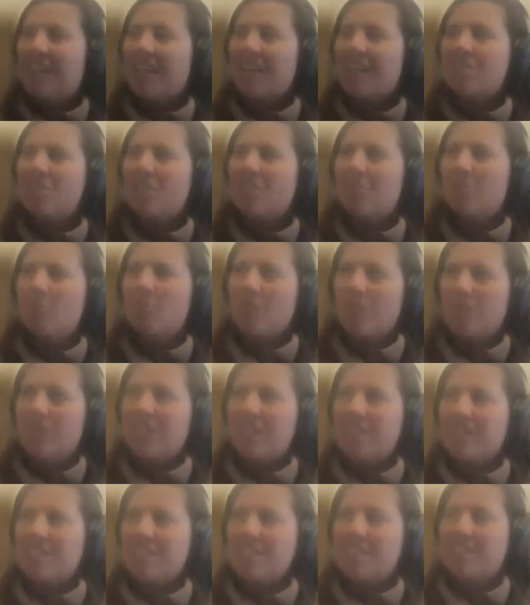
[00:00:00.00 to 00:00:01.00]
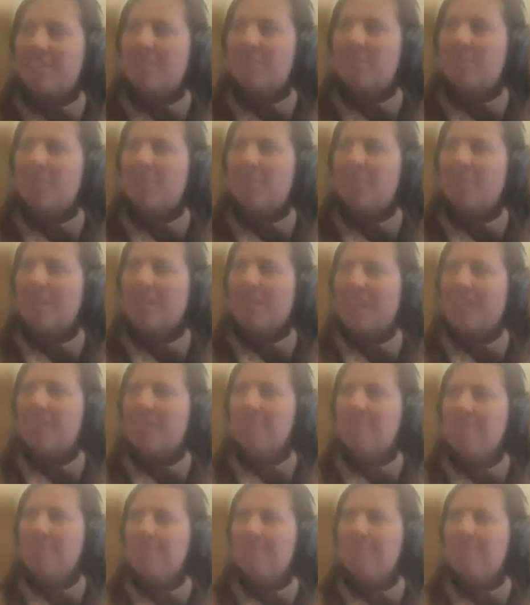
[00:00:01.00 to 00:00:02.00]
and so I'm willing to
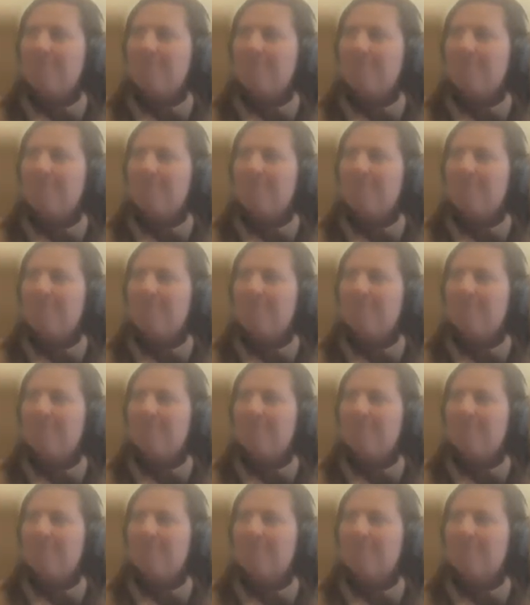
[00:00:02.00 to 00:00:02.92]
self-mutilate. Uh-huh.